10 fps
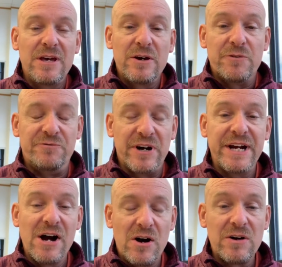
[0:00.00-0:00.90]
Very
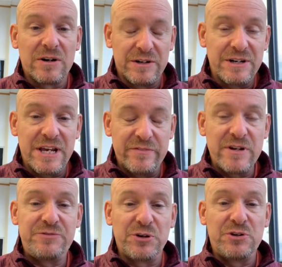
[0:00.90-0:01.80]
hard, even
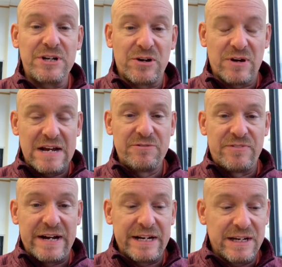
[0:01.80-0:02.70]
if you're good at ground
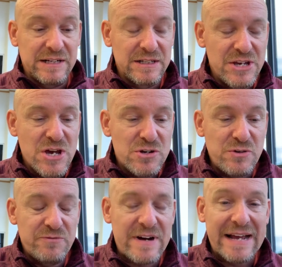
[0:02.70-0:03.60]
fighting, to
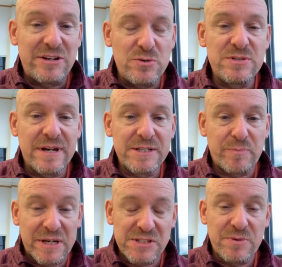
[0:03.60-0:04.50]
fight two
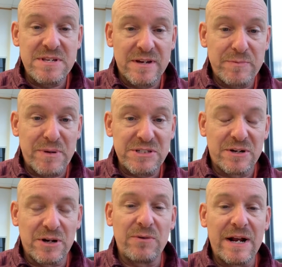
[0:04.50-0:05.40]
suspects, three suspects on
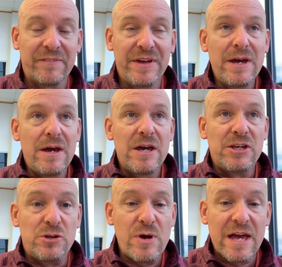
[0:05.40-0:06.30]
the ground.
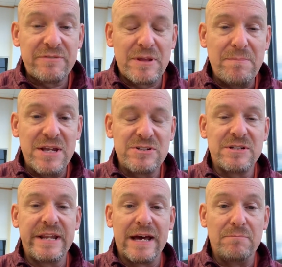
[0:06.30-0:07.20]
You have to mention that.